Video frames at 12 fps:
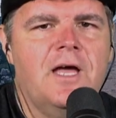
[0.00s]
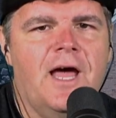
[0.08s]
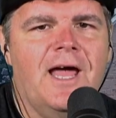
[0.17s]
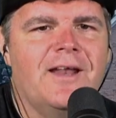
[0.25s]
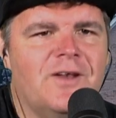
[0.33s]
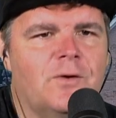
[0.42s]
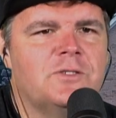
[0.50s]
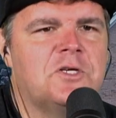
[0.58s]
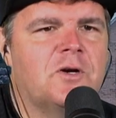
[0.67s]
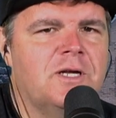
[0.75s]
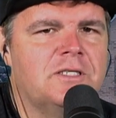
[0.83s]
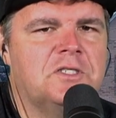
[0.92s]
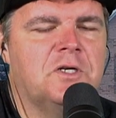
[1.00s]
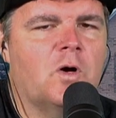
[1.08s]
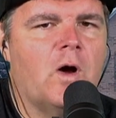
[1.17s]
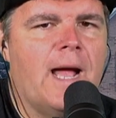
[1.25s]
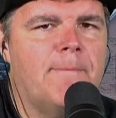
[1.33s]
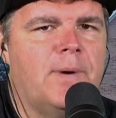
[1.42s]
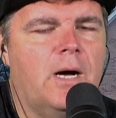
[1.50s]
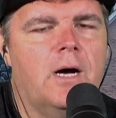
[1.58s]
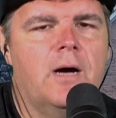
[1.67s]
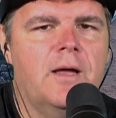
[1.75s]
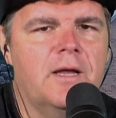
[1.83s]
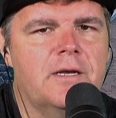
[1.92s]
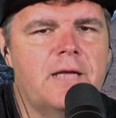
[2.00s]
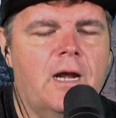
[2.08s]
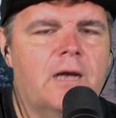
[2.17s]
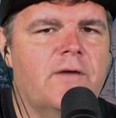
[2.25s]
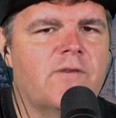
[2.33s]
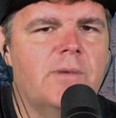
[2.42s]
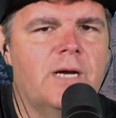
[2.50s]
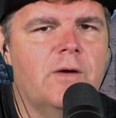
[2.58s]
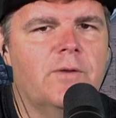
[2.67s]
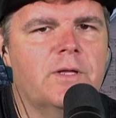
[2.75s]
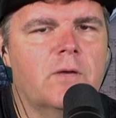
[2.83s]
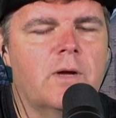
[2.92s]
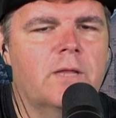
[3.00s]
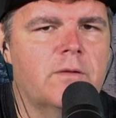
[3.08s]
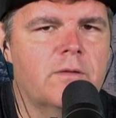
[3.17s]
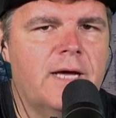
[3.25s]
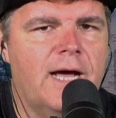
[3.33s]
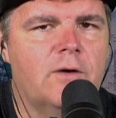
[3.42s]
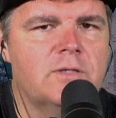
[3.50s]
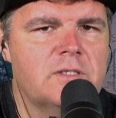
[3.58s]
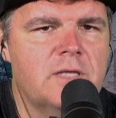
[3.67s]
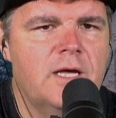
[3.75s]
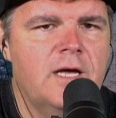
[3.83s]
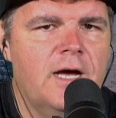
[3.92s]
and don't turn into your grandpa and yell at everybody when they run through the house.